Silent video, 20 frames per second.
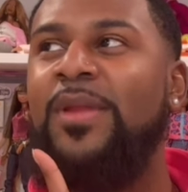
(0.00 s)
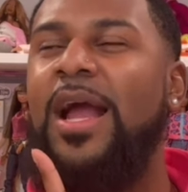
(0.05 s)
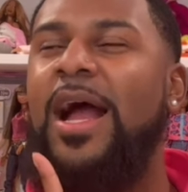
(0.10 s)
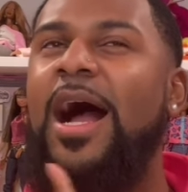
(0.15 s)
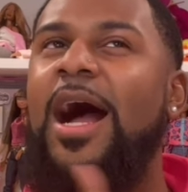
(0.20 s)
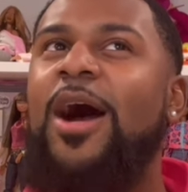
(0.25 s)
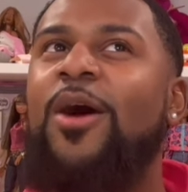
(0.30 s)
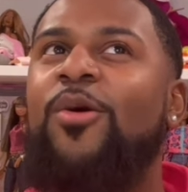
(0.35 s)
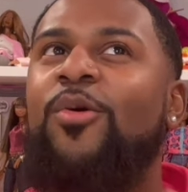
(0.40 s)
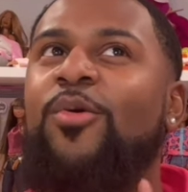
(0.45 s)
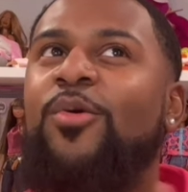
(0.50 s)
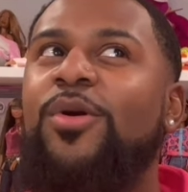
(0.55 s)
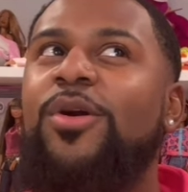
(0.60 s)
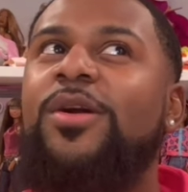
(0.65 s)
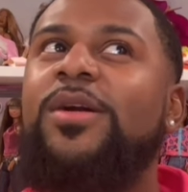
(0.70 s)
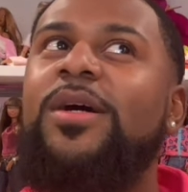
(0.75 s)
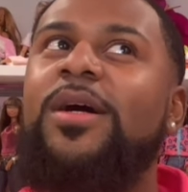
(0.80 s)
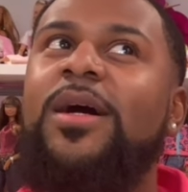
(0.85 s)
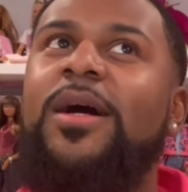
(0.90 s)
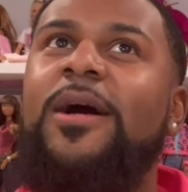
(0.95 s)
i
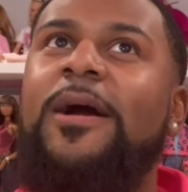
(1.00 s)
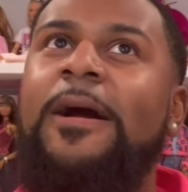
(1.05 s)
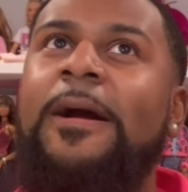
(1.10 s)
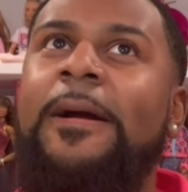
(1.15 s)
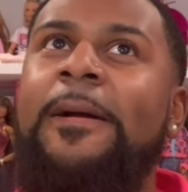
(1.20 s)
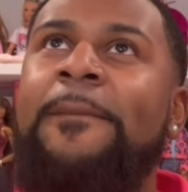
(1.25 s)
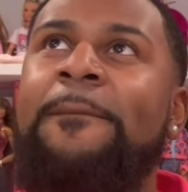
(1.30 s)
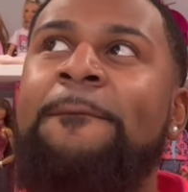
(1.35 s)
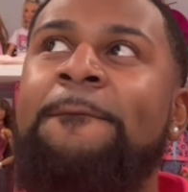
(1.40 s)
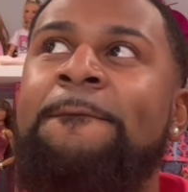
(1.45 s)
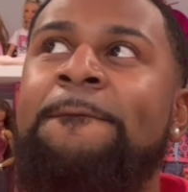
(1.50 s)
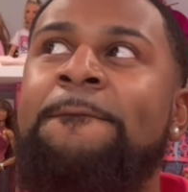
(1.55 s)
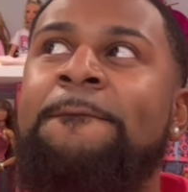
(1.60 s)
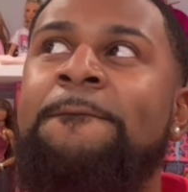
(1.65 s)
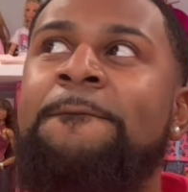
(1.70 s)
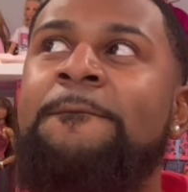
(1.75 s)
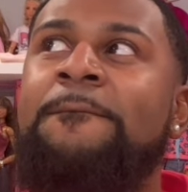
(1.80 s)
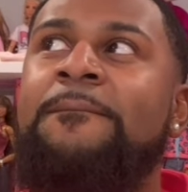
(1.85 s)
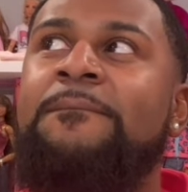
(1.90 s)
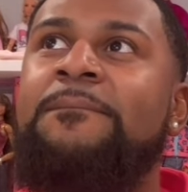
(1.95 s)
ordered her
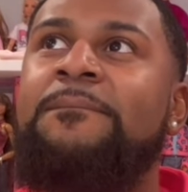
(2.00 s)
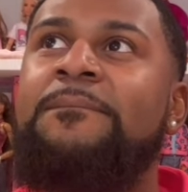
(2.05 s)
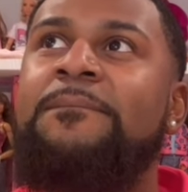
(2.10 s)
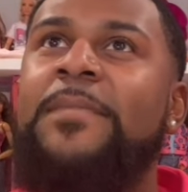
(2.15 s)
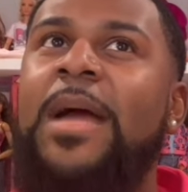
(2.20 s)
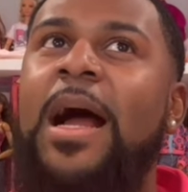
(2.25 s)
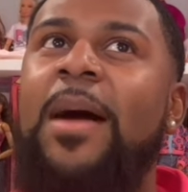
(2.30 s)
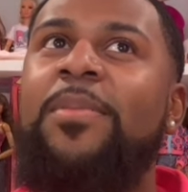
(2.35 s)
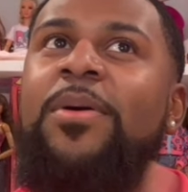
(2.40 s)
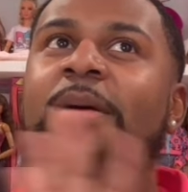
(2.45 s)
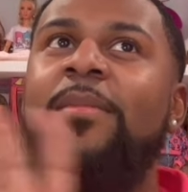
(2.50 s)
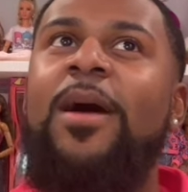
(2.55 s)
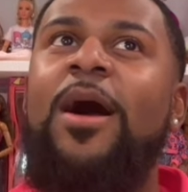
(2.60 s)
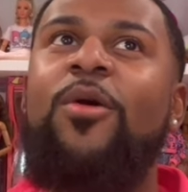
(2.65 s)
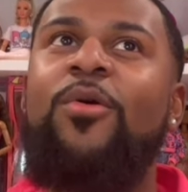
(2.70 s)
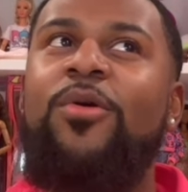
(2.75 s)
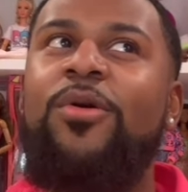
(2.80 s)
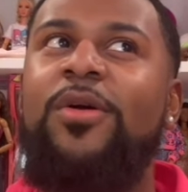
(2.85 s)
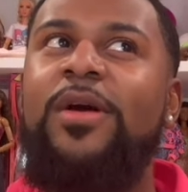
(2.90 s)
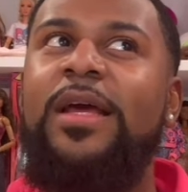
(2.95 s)
i put my
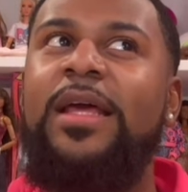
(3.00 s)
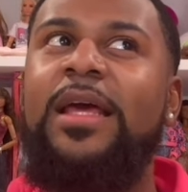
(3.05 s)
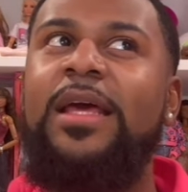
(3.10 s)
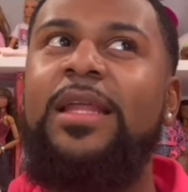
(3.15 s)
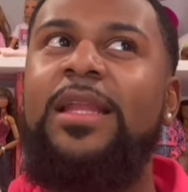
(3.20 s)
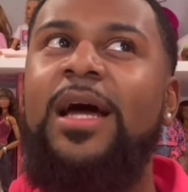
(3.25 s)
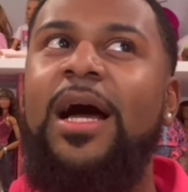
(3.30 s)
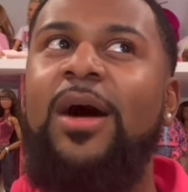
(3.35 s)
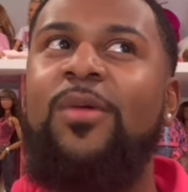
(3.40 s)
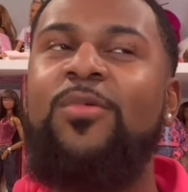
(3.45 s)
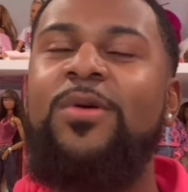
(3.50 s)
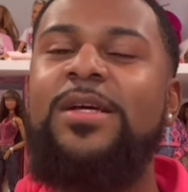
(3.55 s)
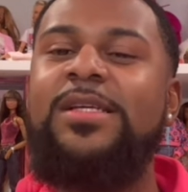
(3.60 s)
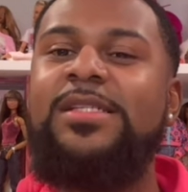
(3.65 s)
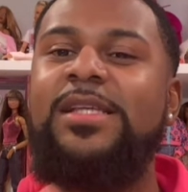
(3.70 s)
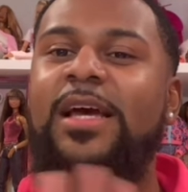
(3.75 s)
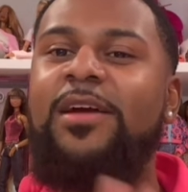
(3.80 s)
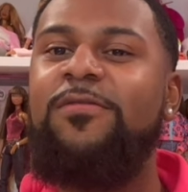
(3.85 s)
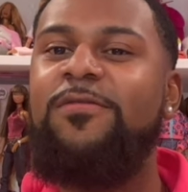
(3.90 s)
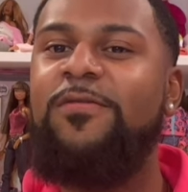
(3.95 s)
order in i want to
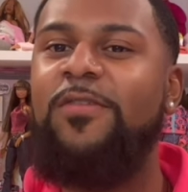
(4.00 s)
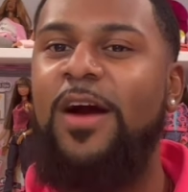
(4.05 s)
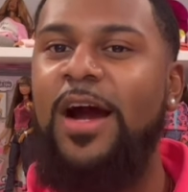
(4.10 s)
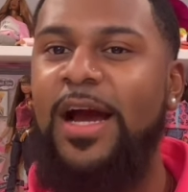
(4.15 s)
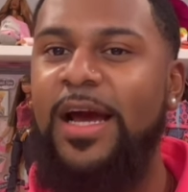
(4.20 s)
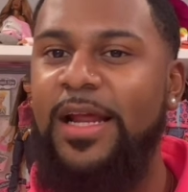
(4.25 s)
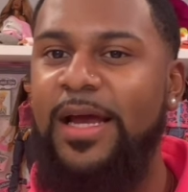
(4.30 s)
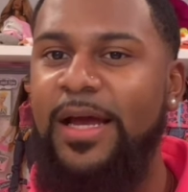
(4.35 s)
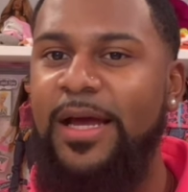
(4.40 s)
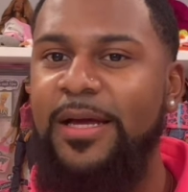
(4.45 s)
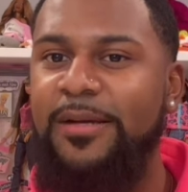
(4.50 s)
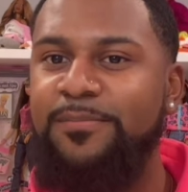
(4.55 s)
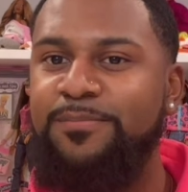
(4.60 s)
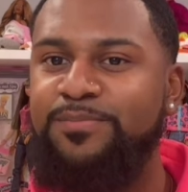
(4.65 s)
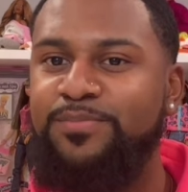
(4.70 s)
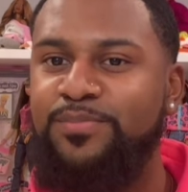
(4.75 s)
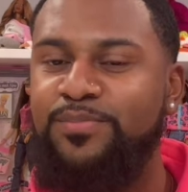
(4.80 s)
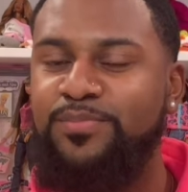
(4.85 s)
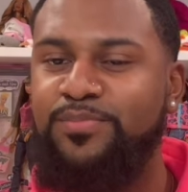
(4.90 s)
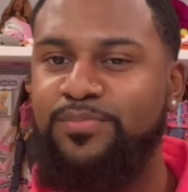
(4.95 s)
say friday
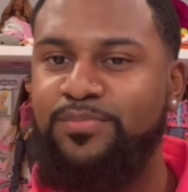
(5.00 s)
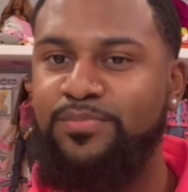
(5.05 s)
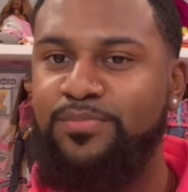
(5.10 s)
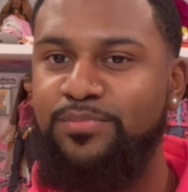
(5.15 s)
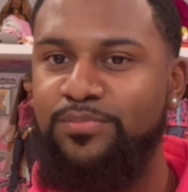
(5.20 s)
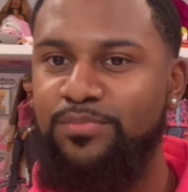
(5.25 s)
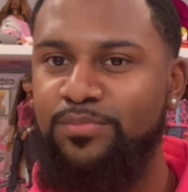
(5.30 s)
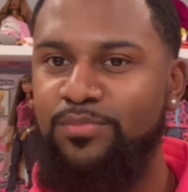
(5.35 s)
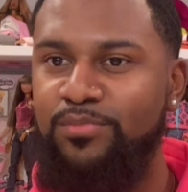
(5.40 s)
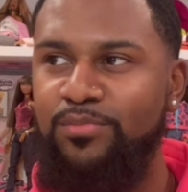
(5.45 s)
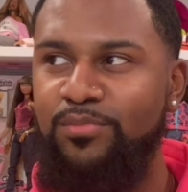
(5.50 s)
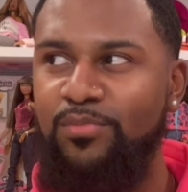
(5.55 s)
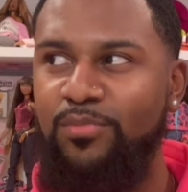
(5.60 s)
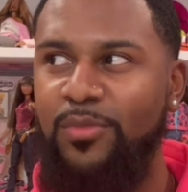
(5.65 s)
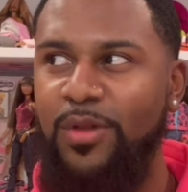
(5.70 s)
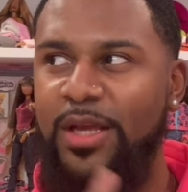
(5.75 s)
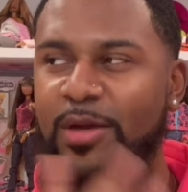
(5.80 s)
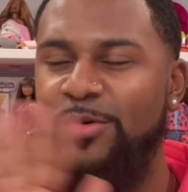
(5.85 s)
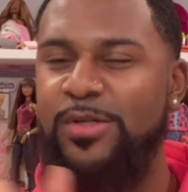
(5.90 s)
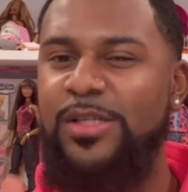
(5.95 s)

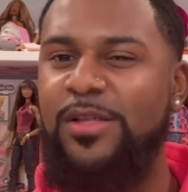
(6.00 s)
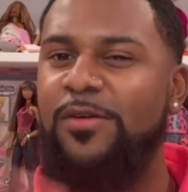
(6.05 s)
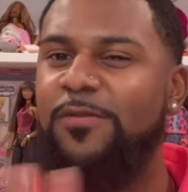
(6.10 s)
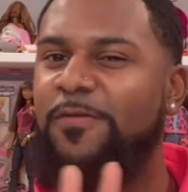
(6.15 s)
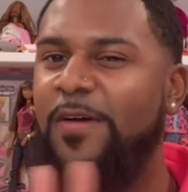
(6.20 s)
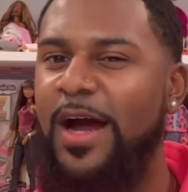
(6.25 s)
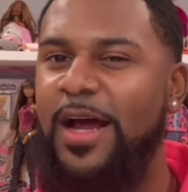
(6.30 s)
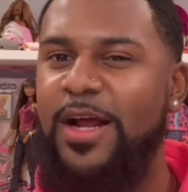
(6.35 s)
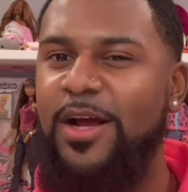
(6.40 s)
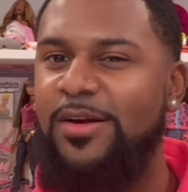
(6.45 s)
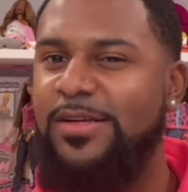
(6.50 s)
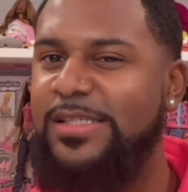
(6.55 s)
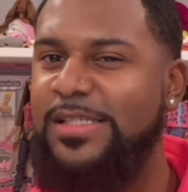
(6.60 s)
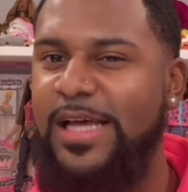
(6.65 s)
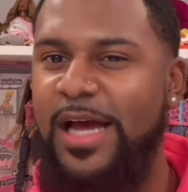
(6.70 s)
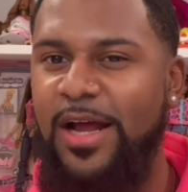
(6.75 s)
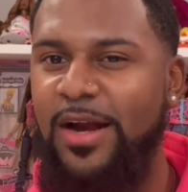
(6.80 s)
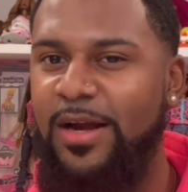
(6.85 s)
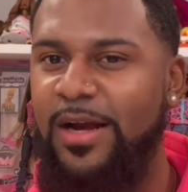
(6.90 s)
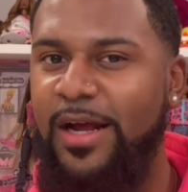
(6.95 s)
it was either Friday or
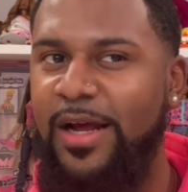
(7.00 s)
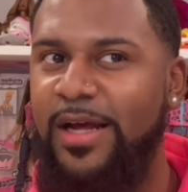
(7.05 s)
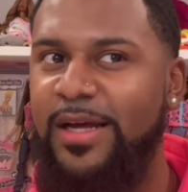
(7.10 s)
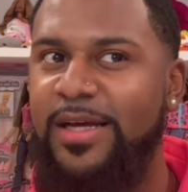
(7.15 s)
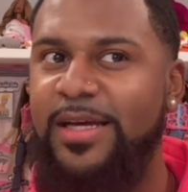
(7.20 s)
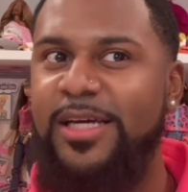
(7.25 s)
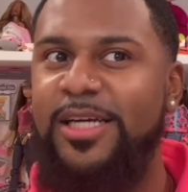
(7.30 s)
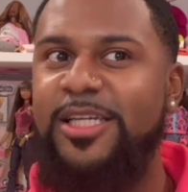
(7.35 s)
Saturday.